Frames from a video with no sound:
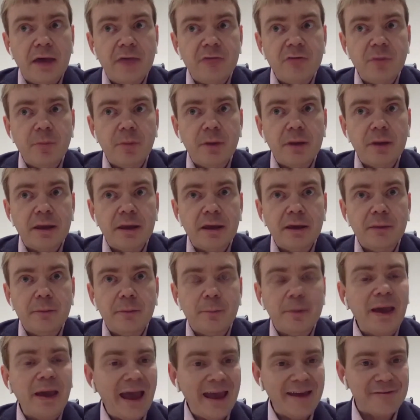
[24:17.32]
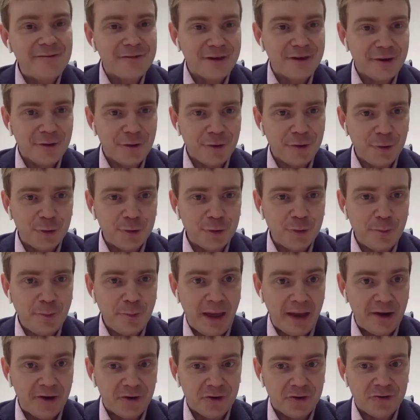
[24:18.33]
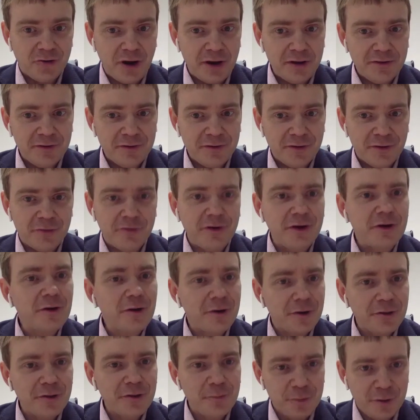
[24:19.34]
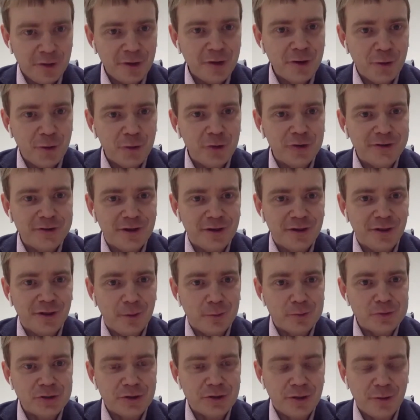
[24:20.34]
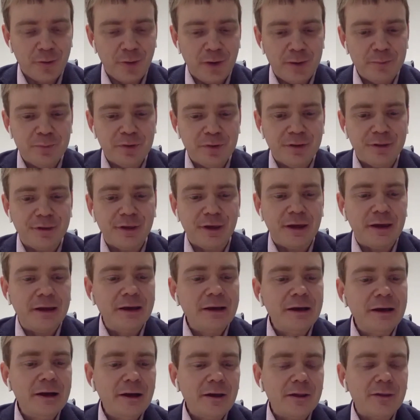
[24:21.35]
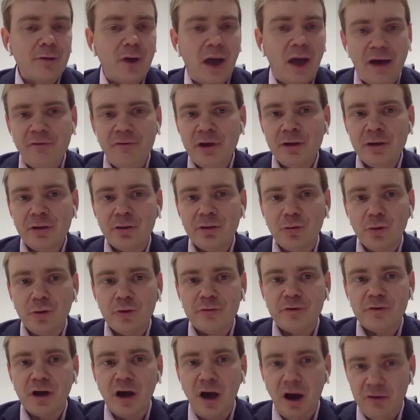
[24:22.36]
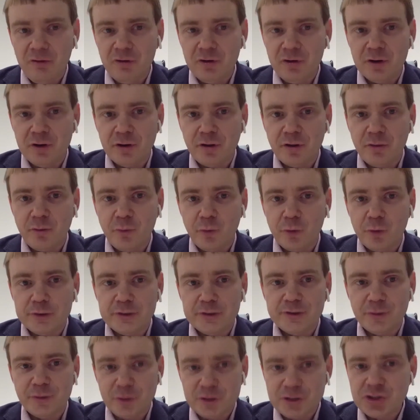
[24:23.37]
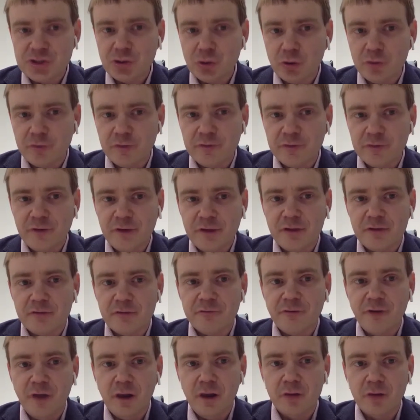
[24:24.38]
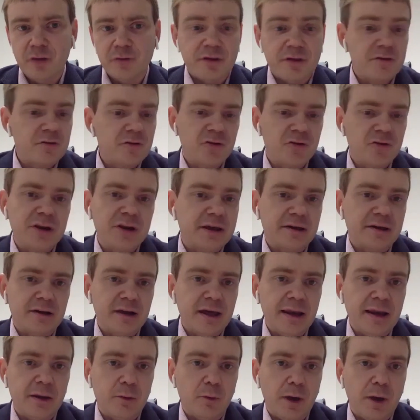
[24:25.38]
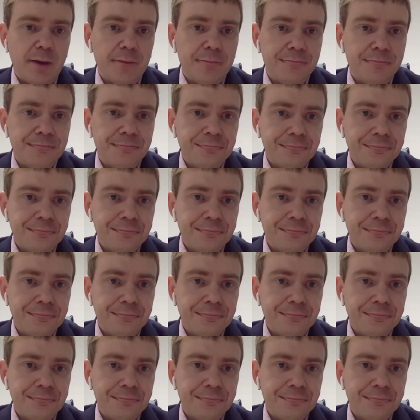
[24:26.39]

everybody behaves in a certain manner, right? There are some security assumptions to MPC. So having a sort of a governance model to ensure that these are followed is critical anyway.